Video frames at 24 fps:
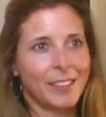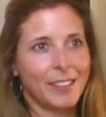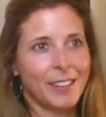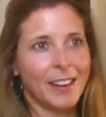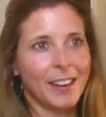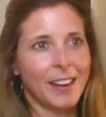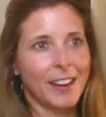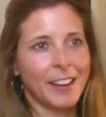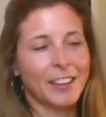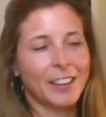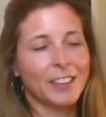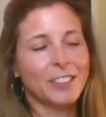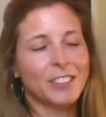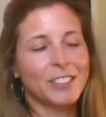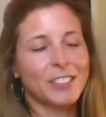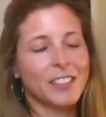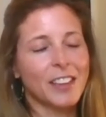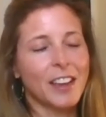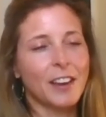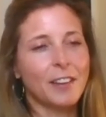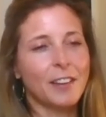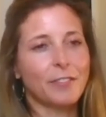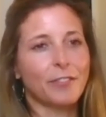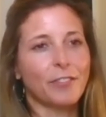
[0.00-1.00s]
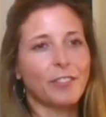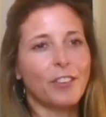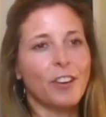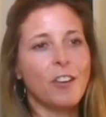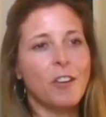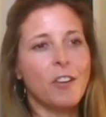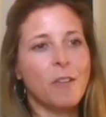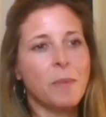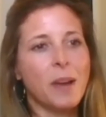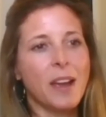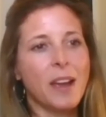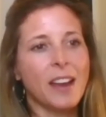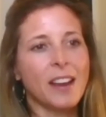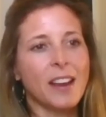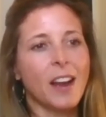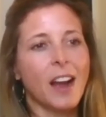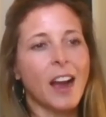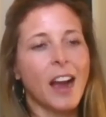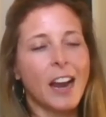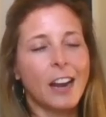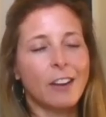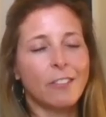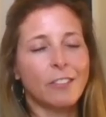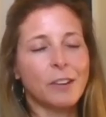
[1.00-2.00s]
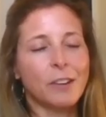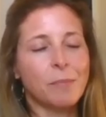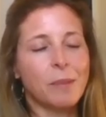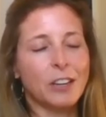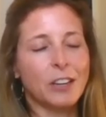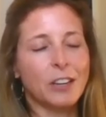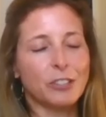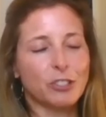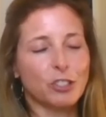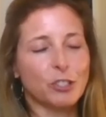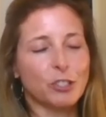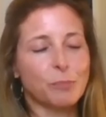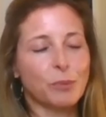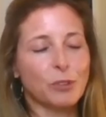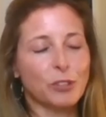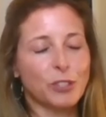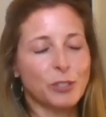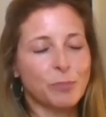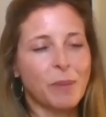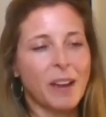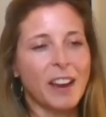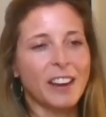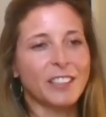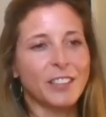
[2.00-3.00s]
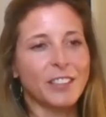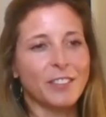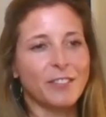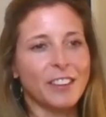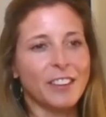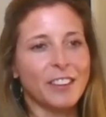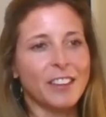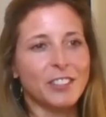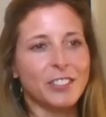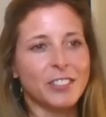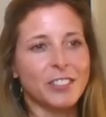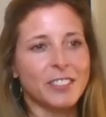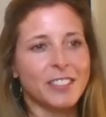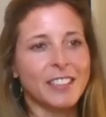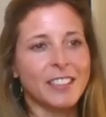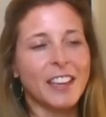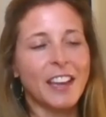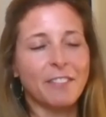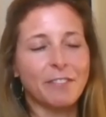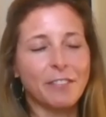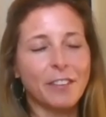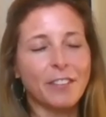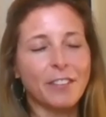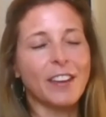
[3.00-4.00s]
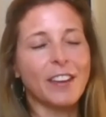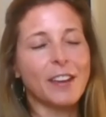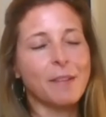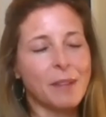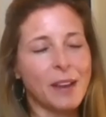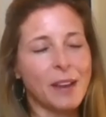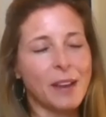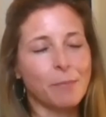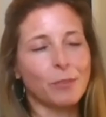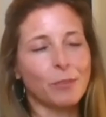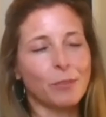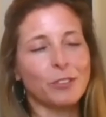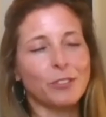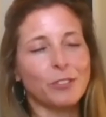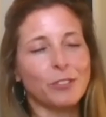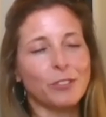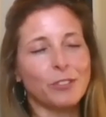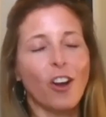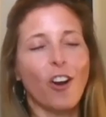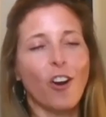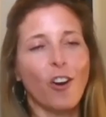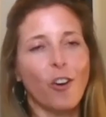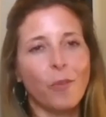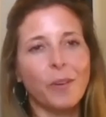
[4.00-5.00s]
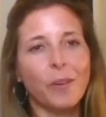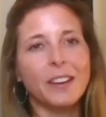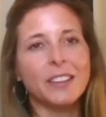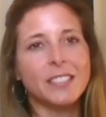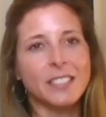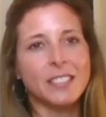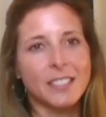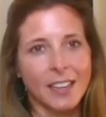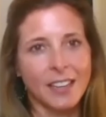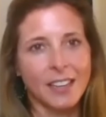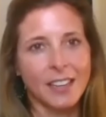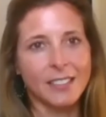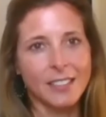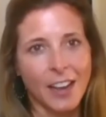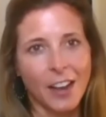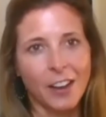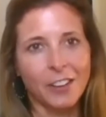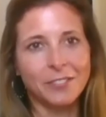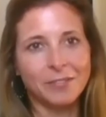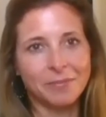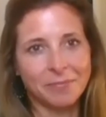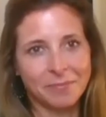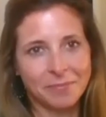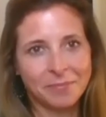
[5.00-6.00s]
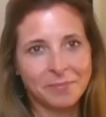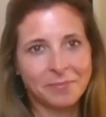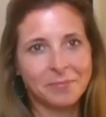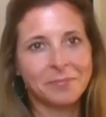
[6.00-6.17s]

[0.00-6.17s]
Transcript: And I can say from a hiring manager's perspective is the FFA members always stand out.